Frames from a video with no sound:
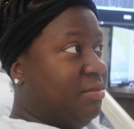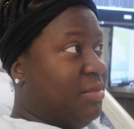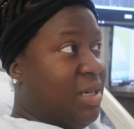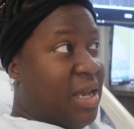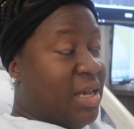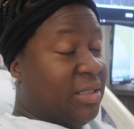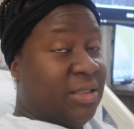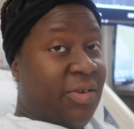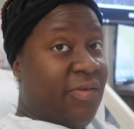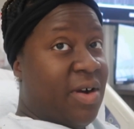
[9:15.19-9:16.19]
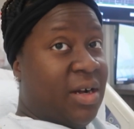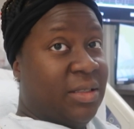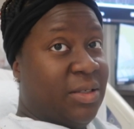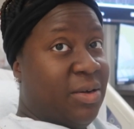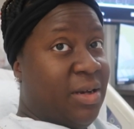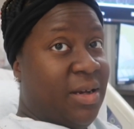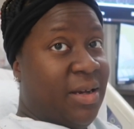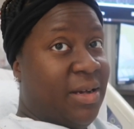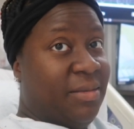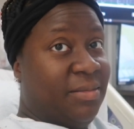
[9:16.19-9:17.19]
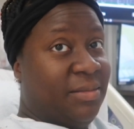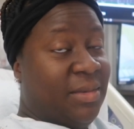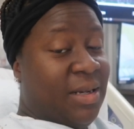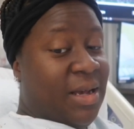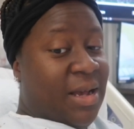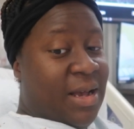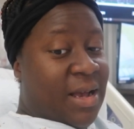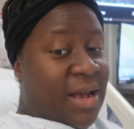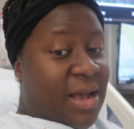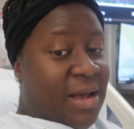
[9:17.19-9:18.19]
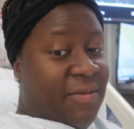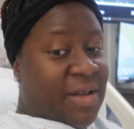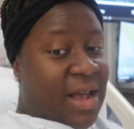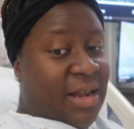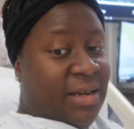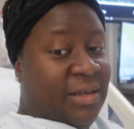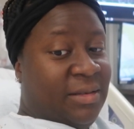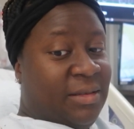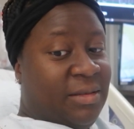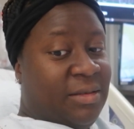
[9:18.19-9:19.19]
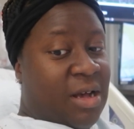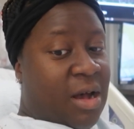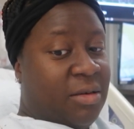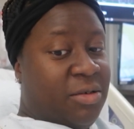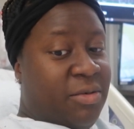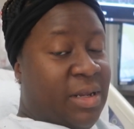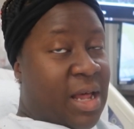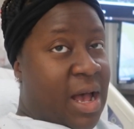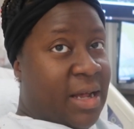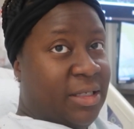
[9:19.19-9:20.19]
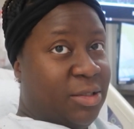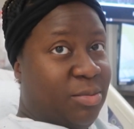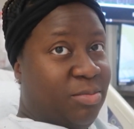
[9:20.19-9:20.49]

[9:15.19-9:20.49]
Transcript: yeah, so far so good. I've gotten talked to a lot,